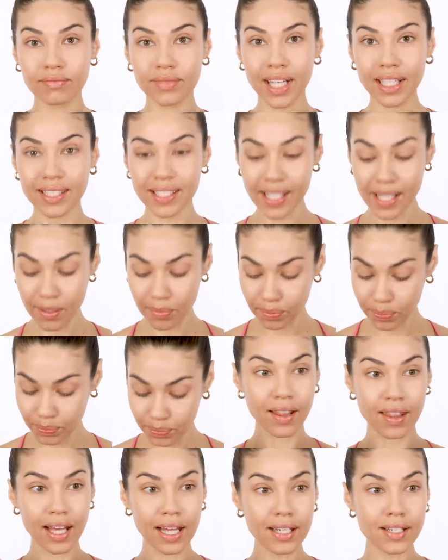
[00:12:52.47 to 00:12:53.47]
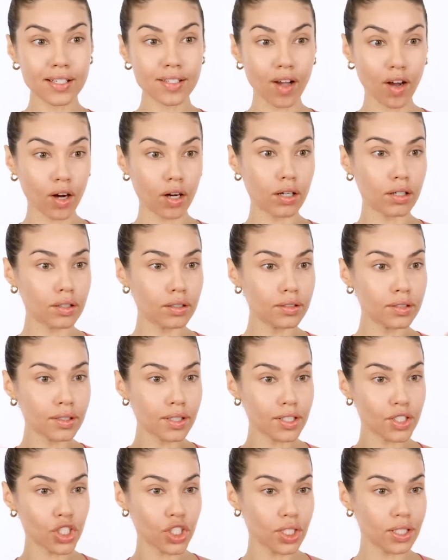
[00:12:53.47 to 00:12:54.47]
That's it. That is
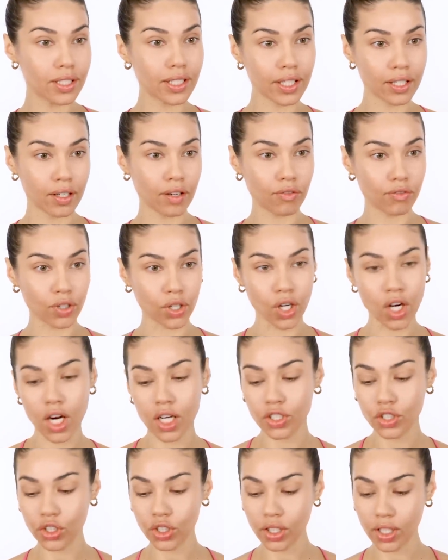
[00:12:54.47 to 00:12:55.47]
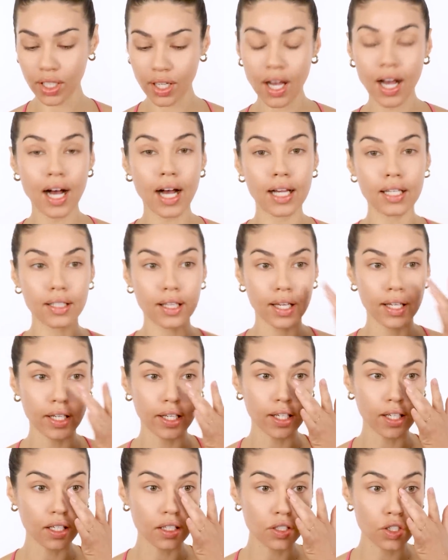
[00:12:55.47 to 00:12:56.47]
all she did for contouring,
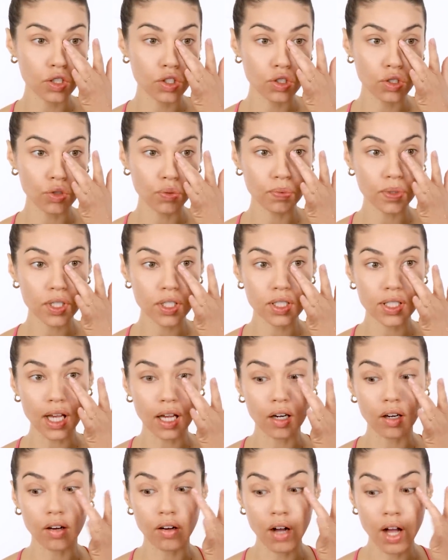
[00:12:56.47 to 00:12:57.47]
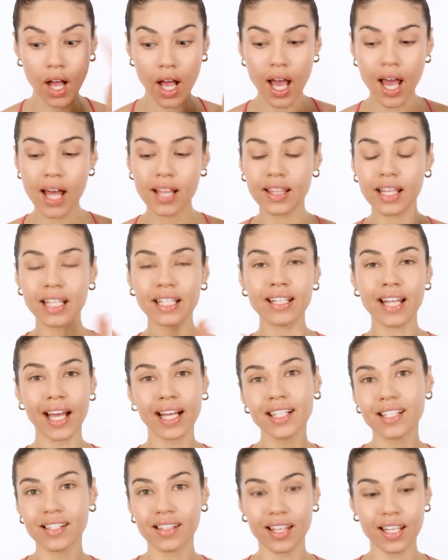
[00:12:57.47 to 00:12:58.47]
highlighting, super subtle. The
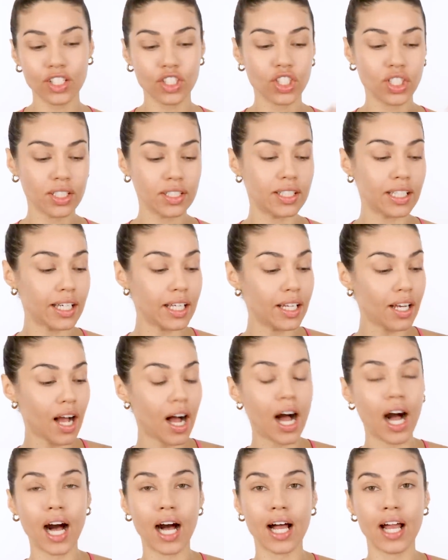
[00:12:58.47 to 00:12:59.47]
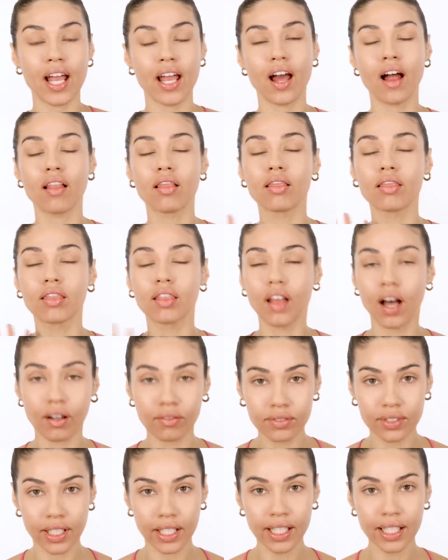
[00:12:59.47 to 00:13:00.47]
next thing she did, I
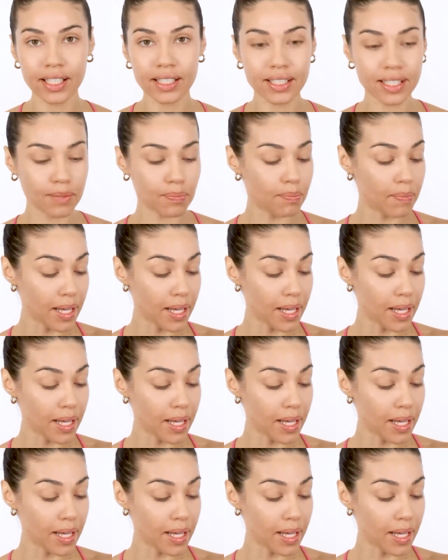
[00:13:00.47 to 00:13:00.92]
loved it.